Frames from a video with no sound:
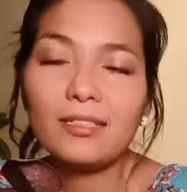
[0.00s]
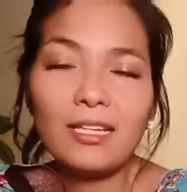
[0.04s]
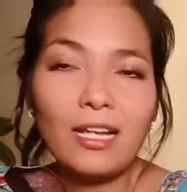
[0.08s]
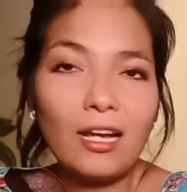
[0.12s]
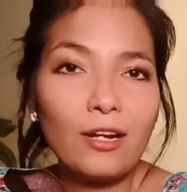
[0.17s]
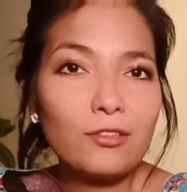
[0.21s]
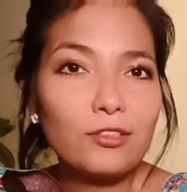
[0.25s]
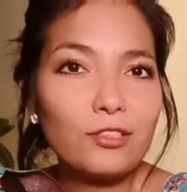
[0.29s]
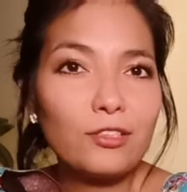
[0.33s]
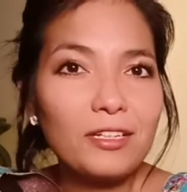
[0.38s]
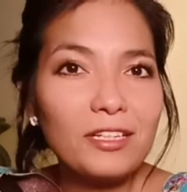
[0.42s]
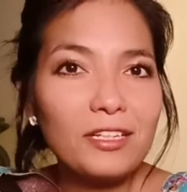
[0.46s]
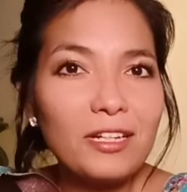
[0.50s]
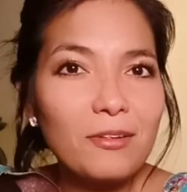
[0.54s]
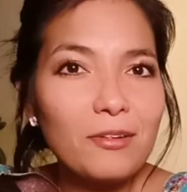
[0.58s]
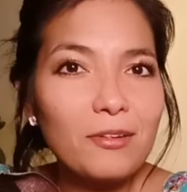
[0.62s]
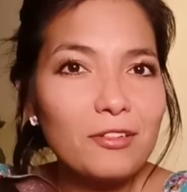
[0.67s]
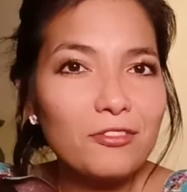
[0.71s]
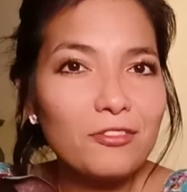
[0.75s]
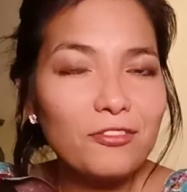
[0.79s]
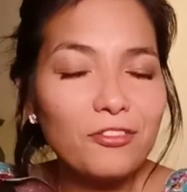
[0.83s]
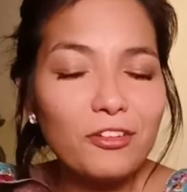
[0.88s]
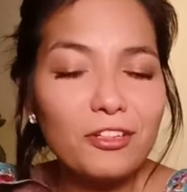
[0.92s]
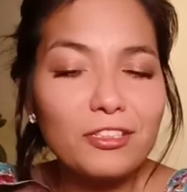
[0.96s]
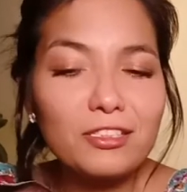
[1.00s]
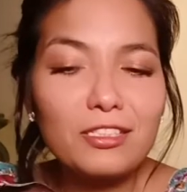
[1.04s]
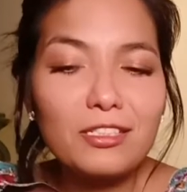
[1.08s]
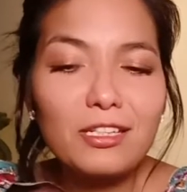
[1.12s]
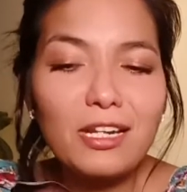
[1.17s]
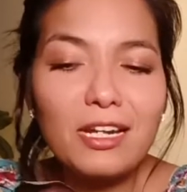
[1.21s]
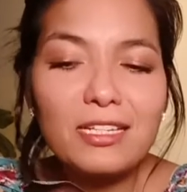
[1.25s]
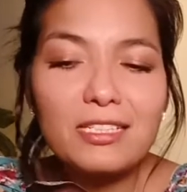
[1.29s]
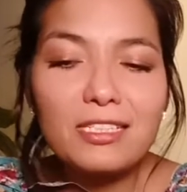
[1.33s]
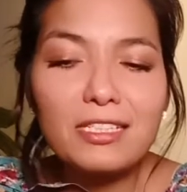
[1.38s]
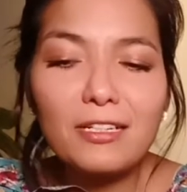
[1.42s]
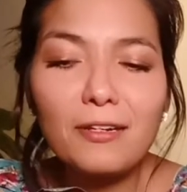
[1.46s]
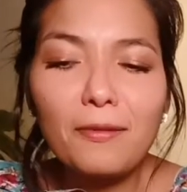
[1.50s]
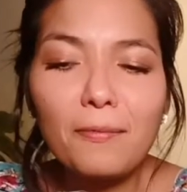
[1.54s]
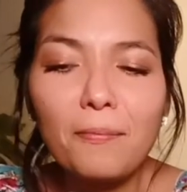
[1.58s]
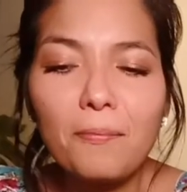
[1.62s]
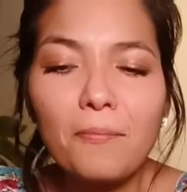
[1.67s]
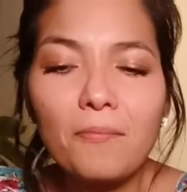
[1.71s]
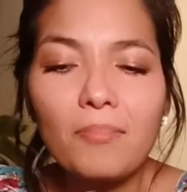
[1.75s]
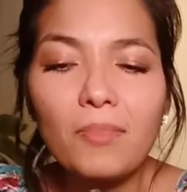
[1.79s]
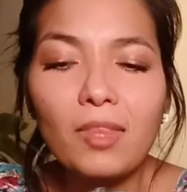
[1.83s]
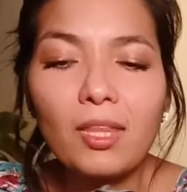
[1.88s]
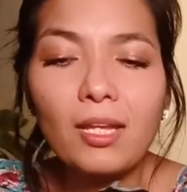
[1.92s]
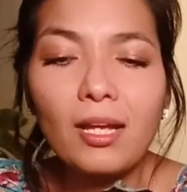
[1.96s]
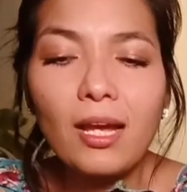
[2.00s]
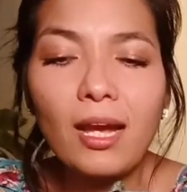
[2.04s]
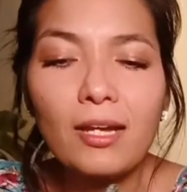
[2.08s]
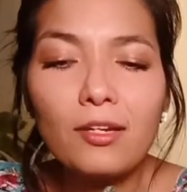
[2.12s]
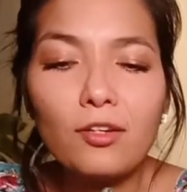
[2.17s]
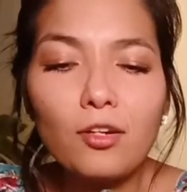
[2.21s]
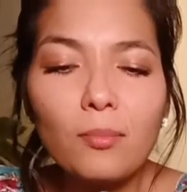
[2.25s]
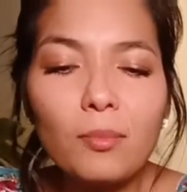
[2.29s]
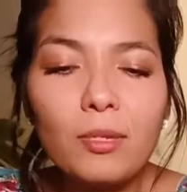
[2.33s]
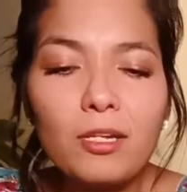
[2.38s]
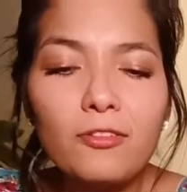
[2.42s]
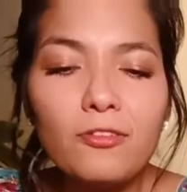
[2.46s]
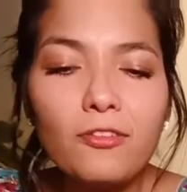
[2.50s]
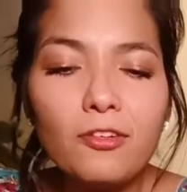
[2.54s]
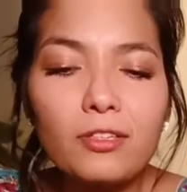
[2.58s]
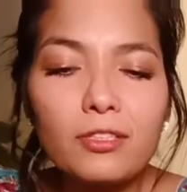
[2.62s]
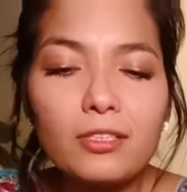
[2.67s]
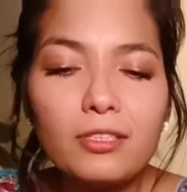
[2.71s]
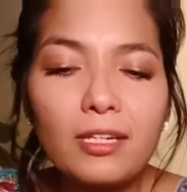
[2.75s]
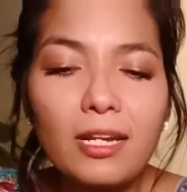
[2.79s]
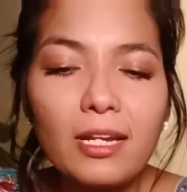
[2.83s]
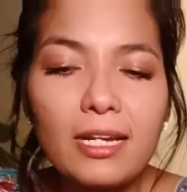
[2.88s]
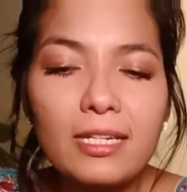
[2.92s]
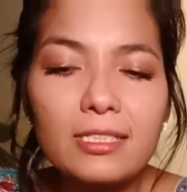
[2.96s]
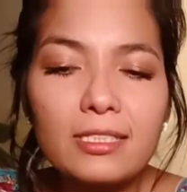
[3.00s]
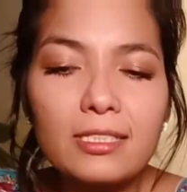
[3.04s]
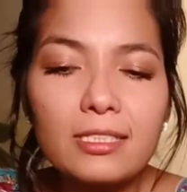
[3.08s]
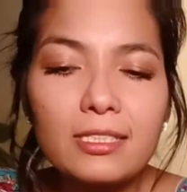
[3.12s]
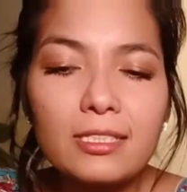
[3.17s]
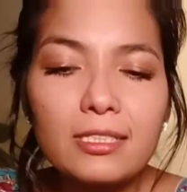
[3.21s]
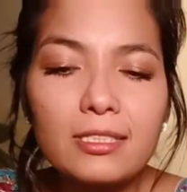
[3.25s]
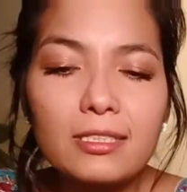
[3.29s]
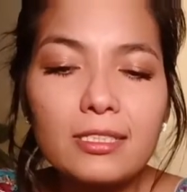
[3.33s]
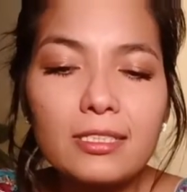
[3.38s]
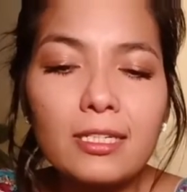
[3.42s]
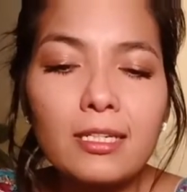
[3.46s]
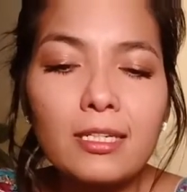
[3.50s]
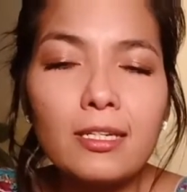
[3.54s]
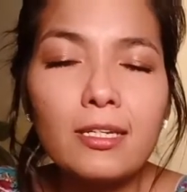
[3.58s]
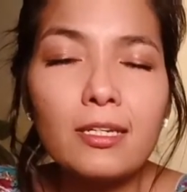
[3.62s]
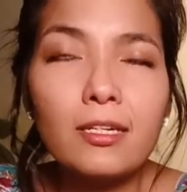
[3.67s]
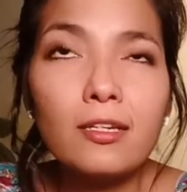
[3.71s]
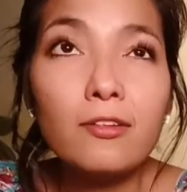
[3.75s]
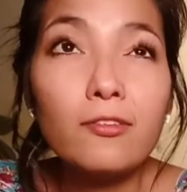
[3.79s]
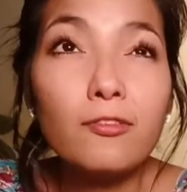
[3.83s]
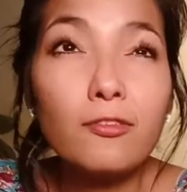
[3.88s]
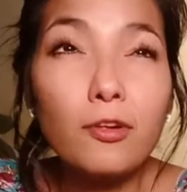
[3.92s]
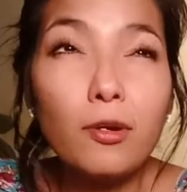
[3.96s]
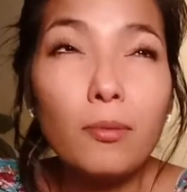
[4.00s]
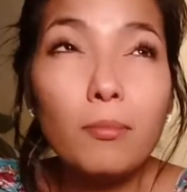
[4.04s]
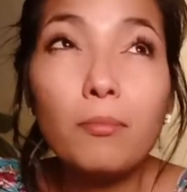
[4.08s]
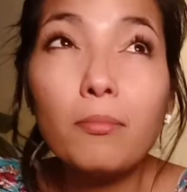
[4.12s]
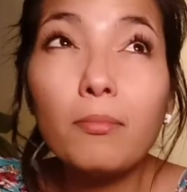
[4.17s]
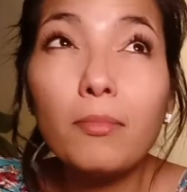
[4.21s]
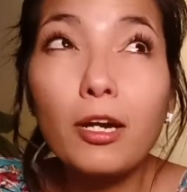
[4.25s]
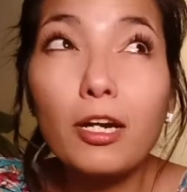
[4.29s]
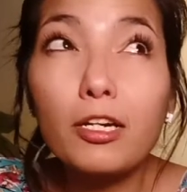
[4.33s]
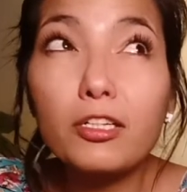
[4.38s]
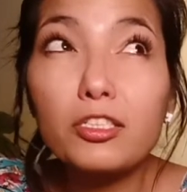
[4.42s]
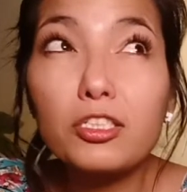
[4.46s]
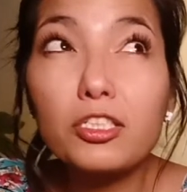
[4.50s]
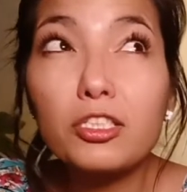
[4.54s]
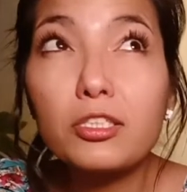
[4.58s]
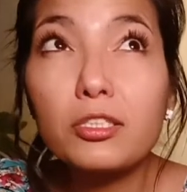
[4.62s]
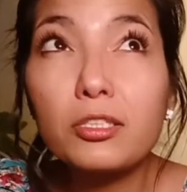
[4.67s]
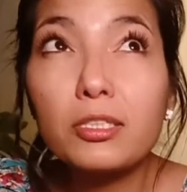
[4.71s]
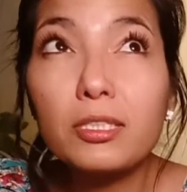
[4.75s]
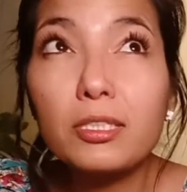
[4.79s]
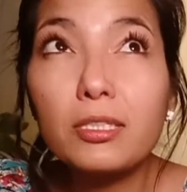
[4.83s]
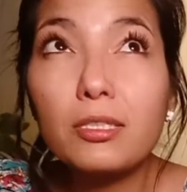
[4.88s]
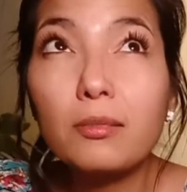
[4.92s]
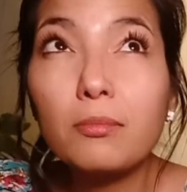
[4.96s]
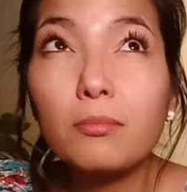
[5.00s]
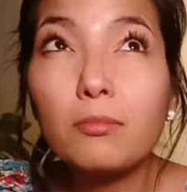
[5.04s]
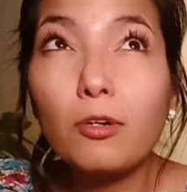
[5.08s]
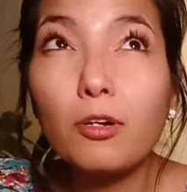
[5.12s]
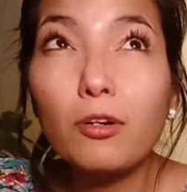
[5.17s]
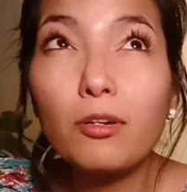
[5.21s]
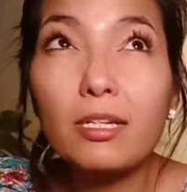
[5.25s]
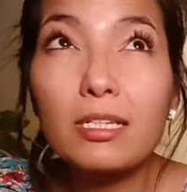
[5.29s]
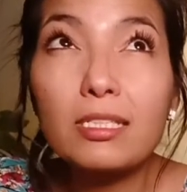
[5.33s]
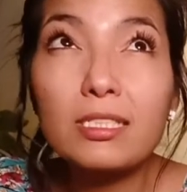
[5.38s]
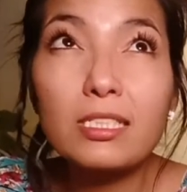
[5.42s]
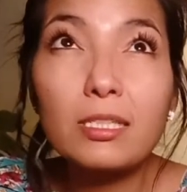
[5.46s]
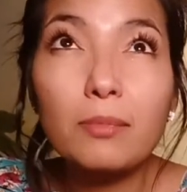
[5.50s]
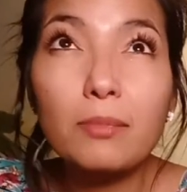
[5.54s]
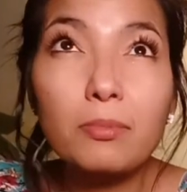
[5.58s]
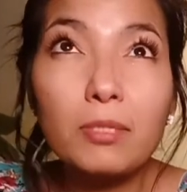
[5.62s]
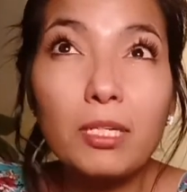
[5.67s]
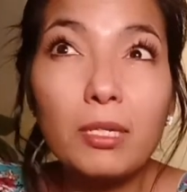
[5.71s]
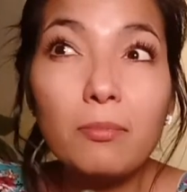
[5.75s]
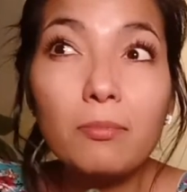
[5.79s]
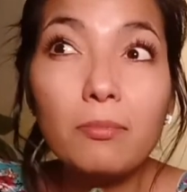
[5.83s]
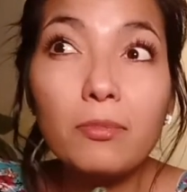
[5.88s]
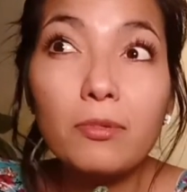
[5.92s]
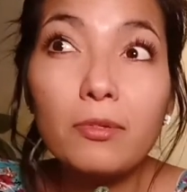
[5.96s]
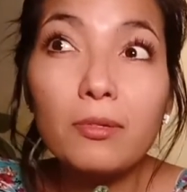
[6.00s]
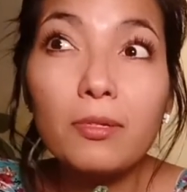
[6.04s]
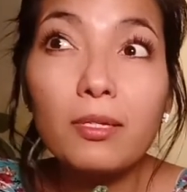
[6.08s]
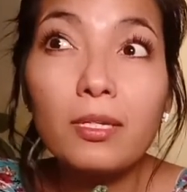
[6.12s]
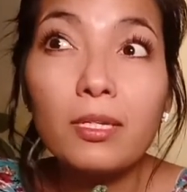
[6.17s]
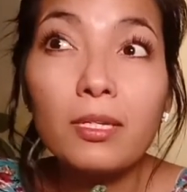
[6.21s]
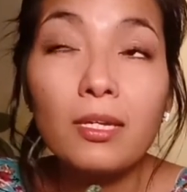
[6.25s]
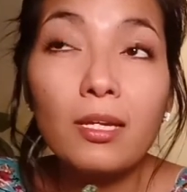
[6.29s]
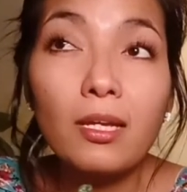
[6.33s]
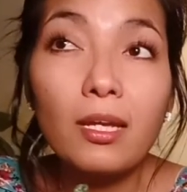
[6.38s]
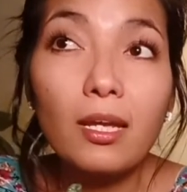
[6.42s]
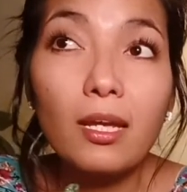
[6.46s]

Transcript: Now, talking about fertilizer, I normally fertilize it from March till more or less September,